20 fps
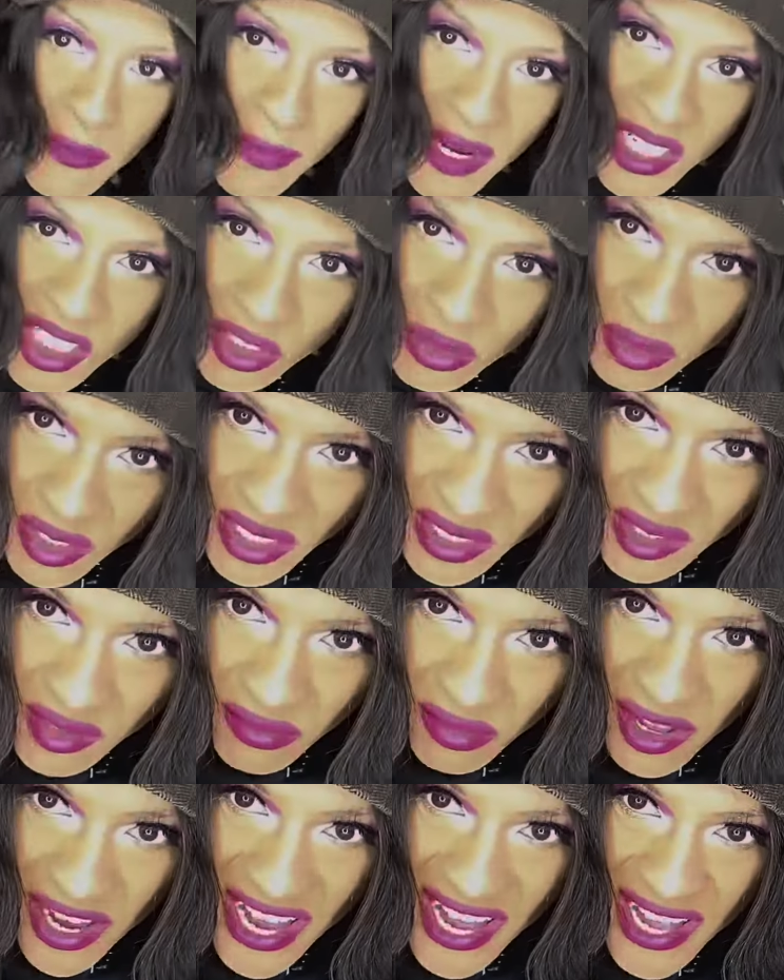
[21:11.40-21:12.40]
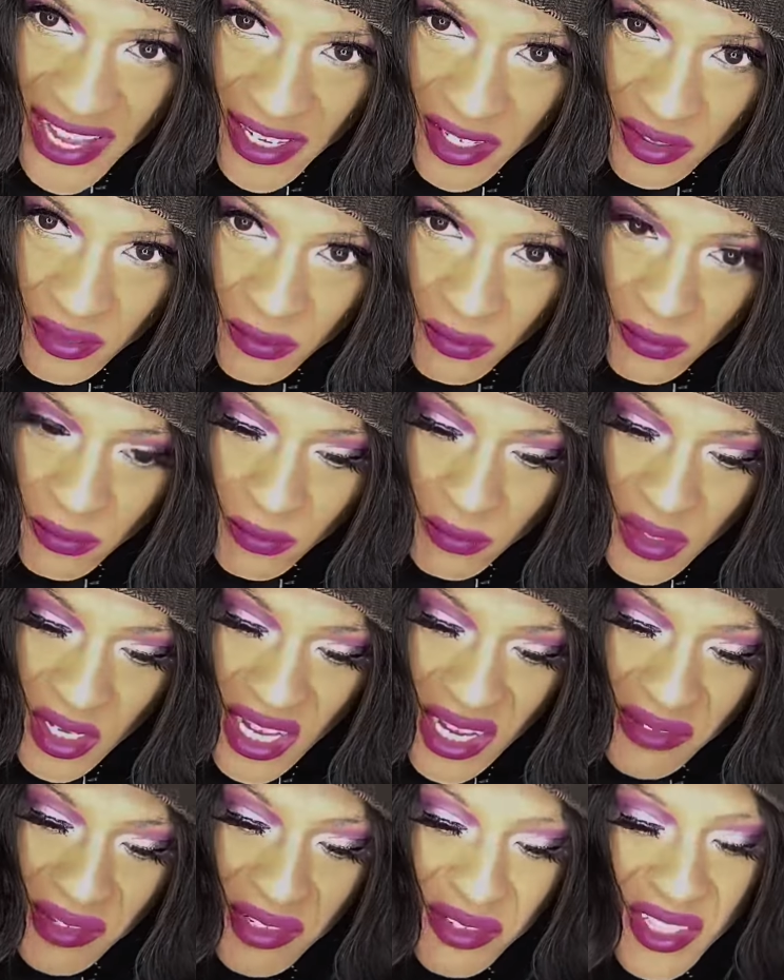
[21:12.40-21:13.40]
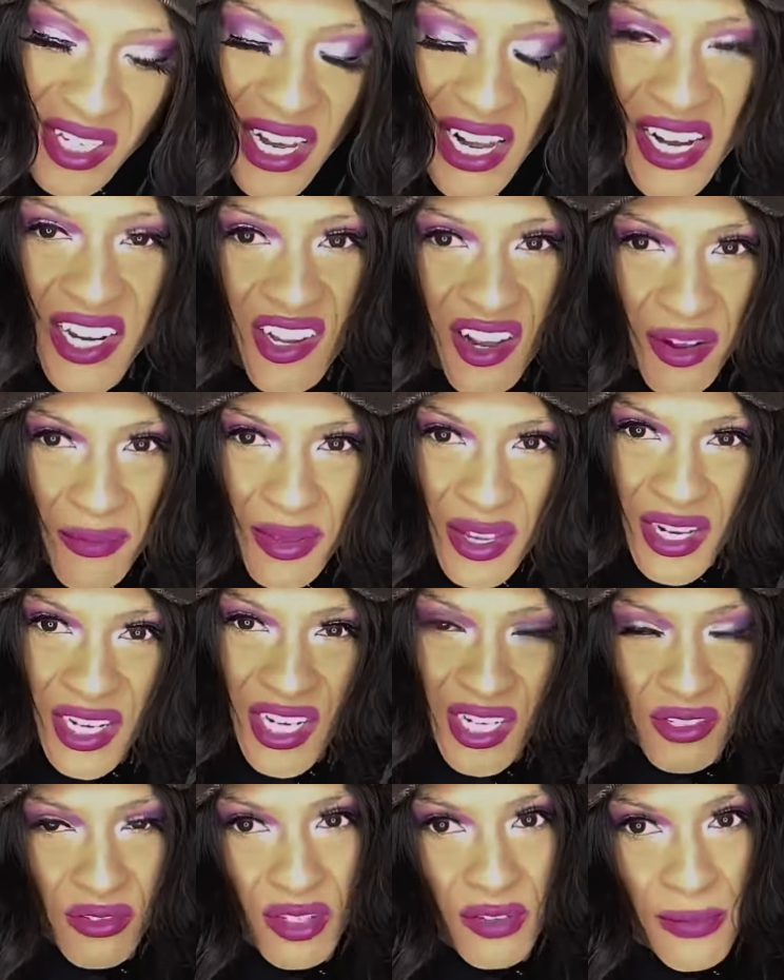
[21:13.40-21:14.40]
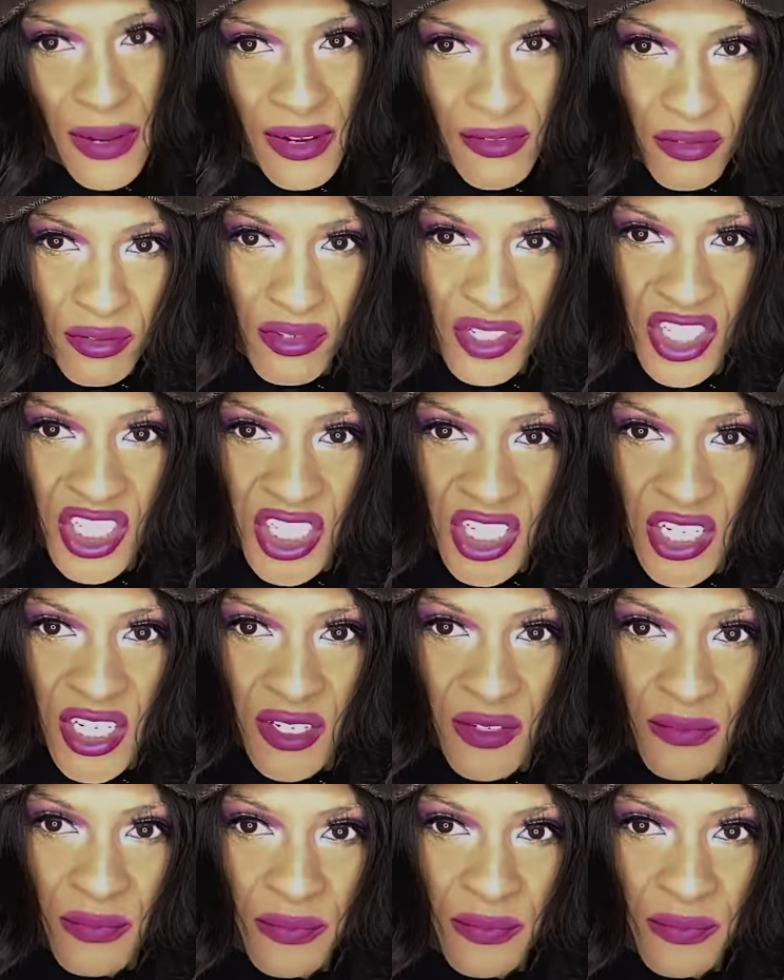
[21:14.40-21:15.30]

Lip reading: my trans flag. I'm so tired of y'all being disrespectful and shit.